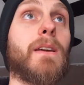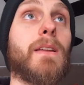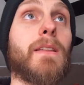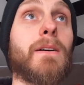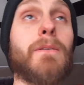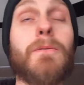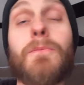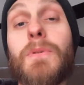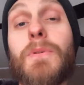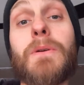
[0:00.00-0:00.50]

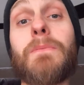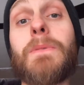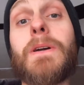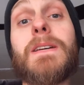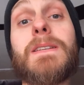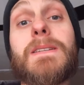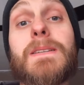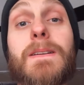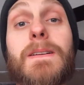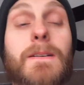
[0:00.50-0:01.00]
That would be
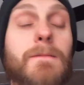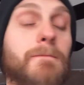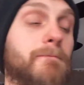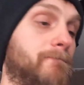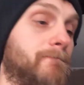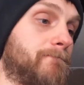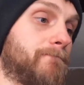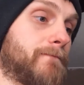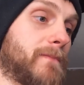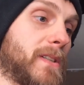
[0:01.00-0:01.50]
amazing.
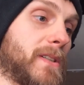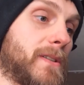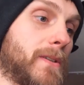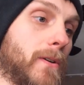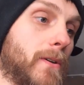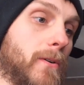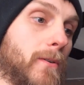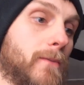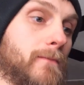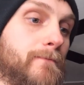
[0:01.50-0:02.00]

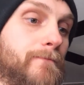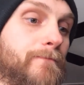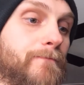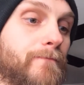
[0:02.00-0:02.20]
So